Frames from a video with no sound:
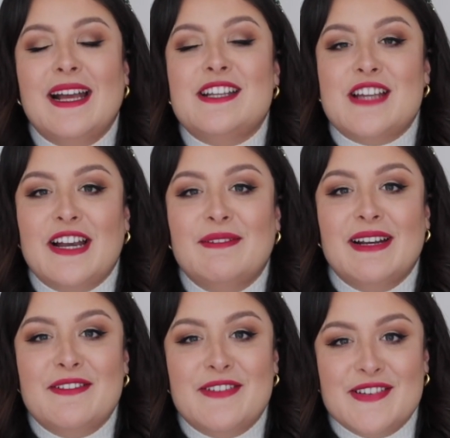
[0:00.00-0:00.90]
it
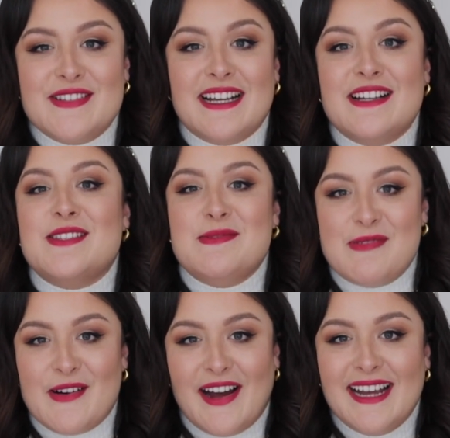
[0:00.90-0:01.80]
genuinely feels like a
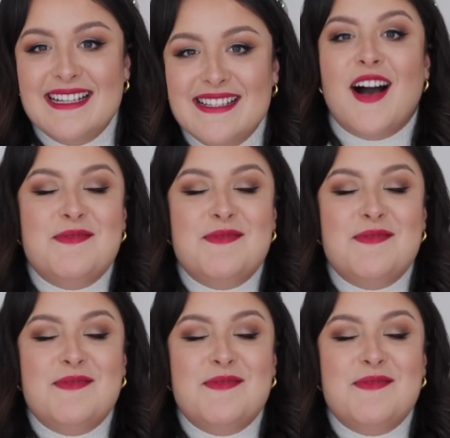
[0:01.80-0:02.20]
surprise.